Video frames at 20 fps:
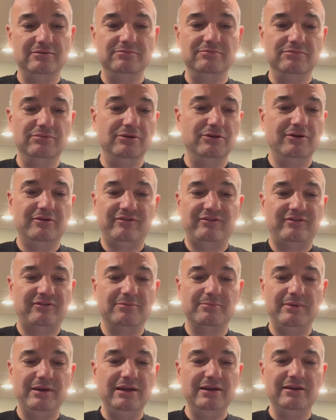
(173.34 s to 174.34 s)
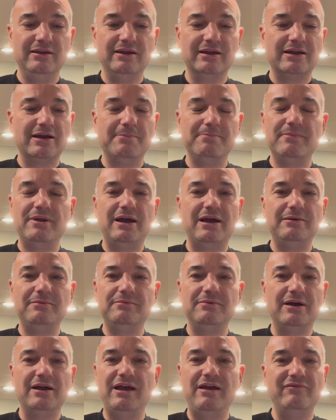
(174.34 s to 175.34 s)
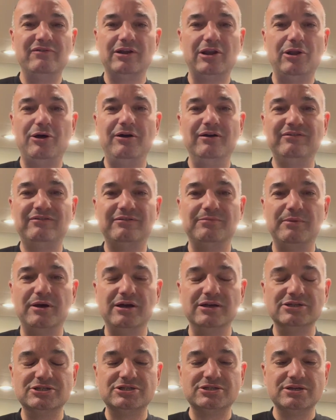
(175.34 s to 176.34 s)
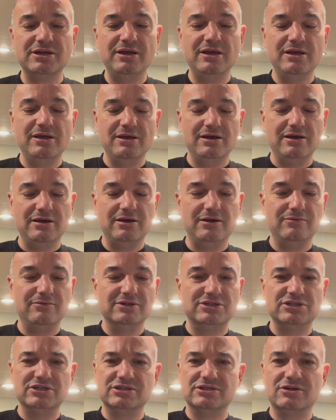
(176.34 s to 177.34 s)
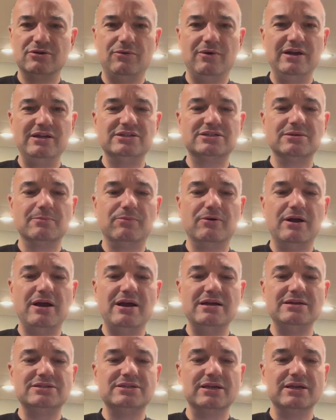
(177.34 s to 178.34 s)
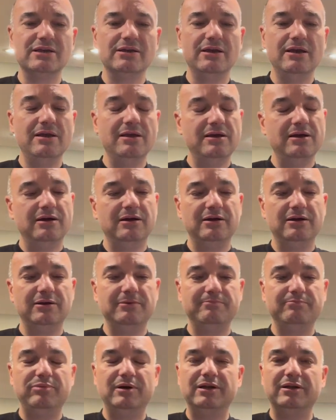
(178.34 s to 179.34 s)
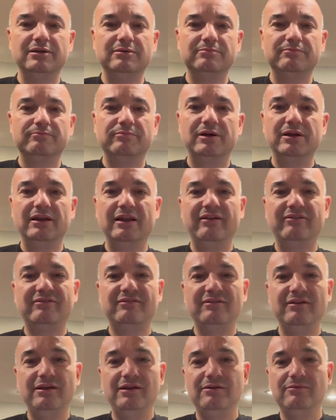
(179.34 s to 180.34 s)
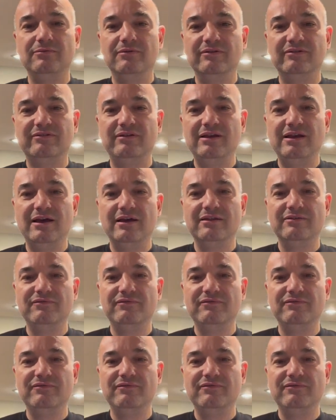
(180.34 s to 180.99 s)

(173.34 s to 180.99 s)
looks to me like I haven't lost much, which is quite surprising. But let's see. We'll see how the